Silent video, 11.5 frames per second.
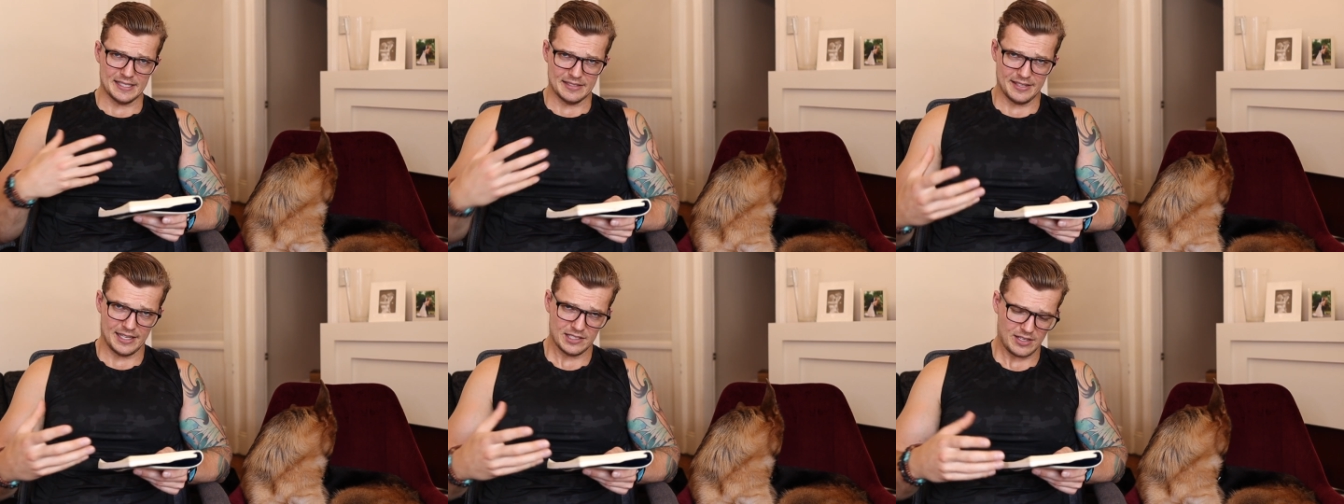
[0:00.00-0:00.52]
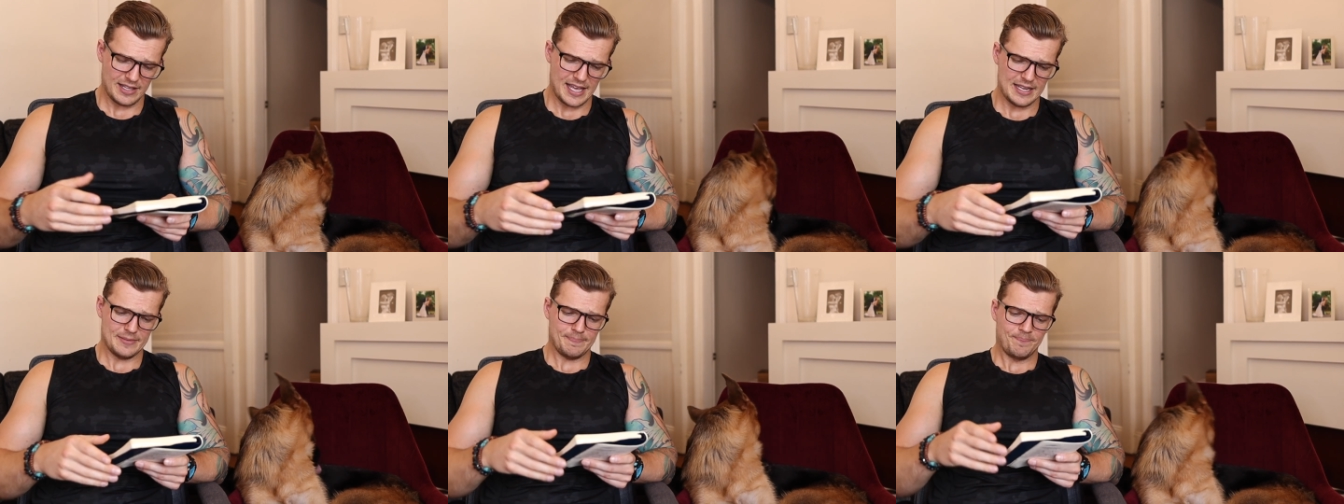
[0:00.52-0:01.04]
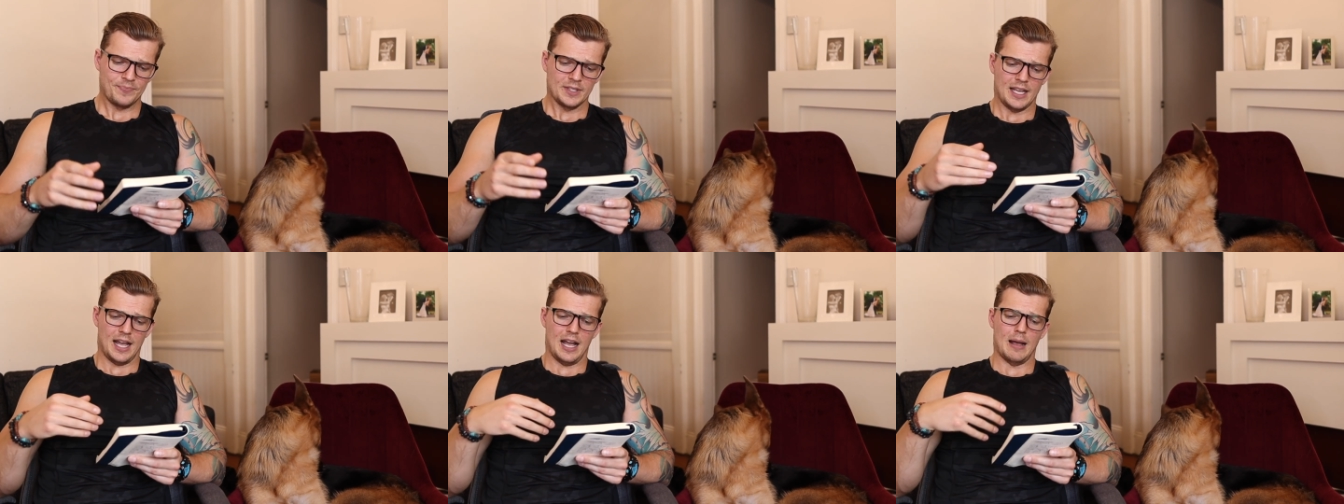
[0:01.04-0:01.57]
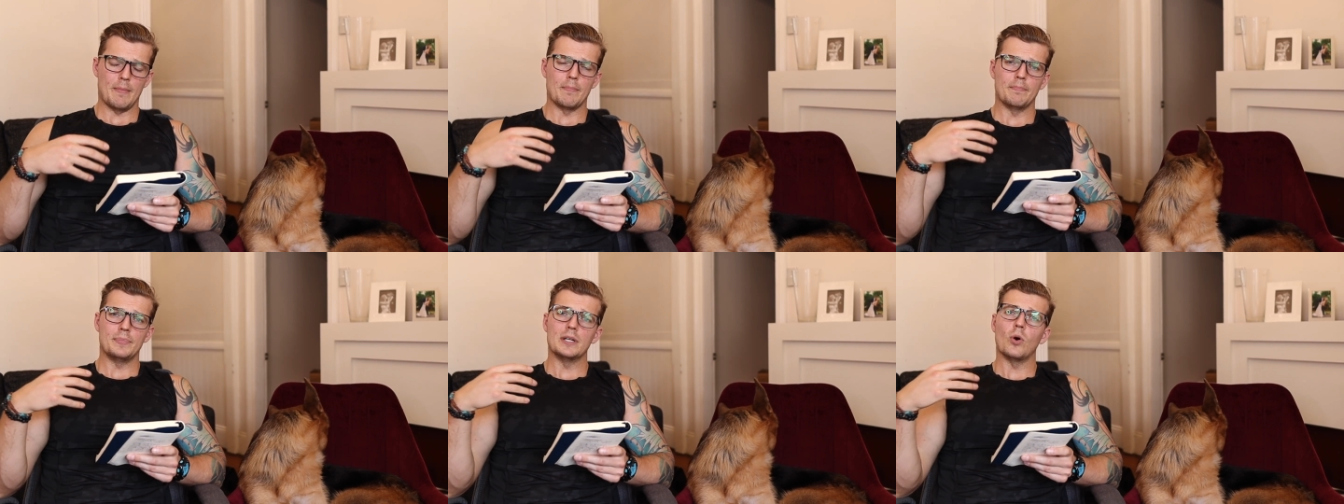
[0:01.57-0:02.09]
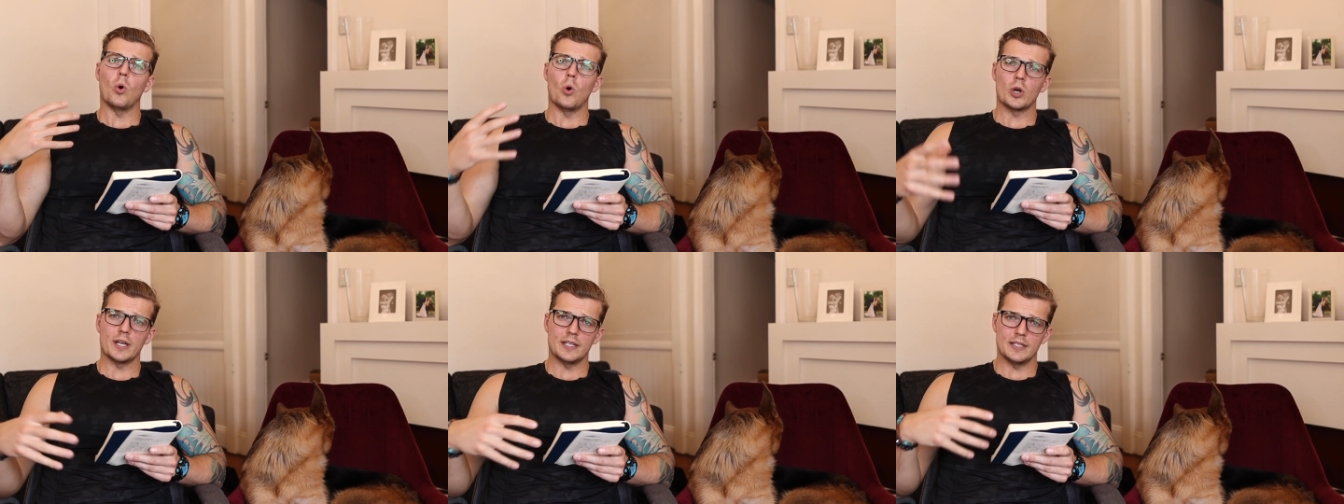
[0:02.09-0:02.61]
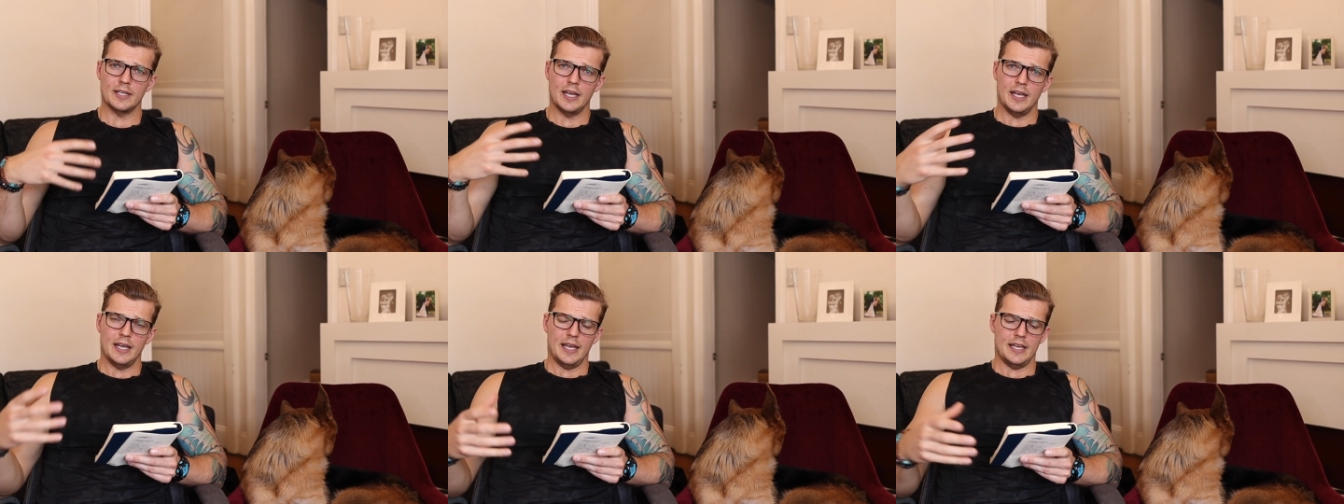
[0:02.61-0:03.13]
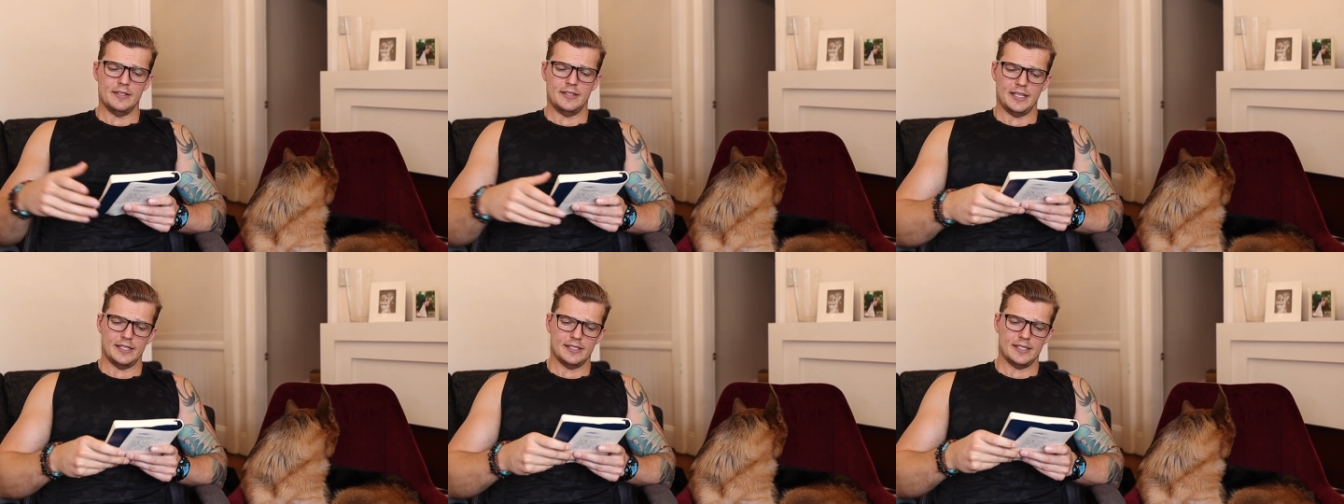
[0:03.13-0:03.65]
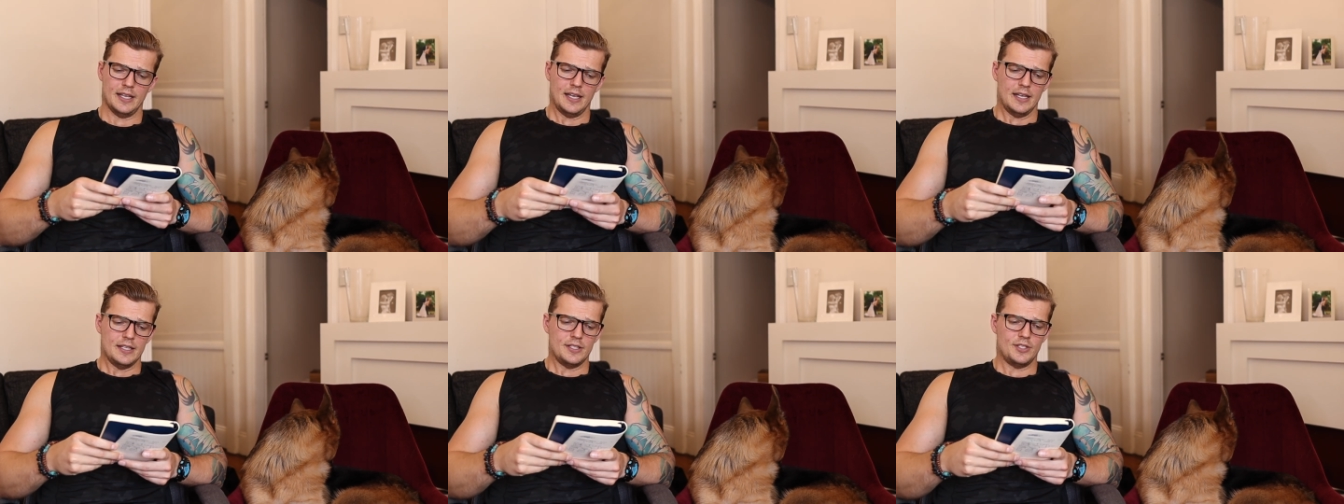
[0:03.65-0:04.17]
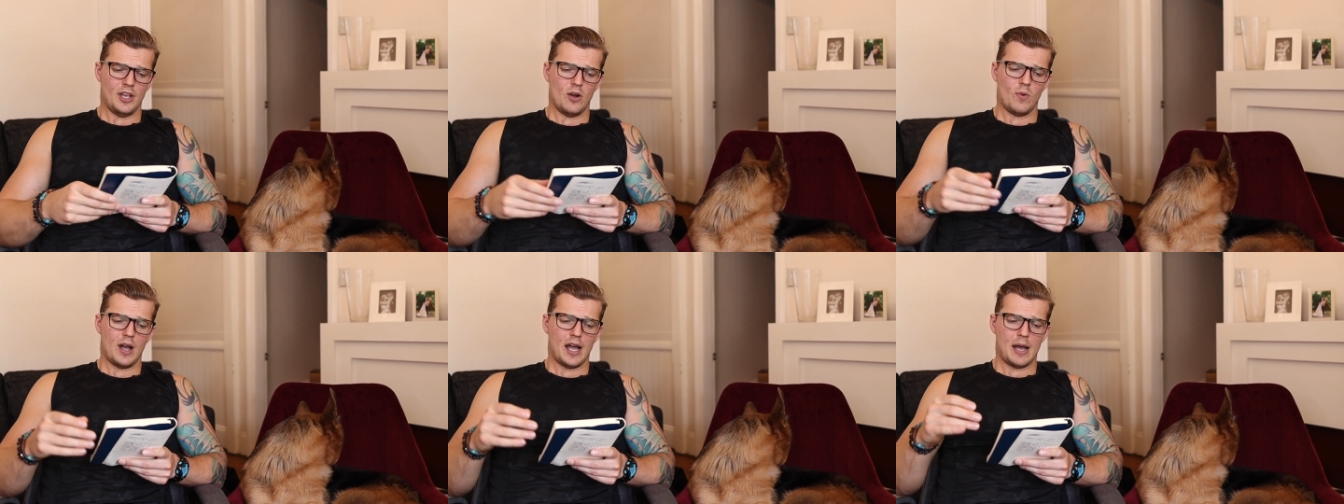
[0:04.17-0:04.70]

and things like that. Bit of organ and things. So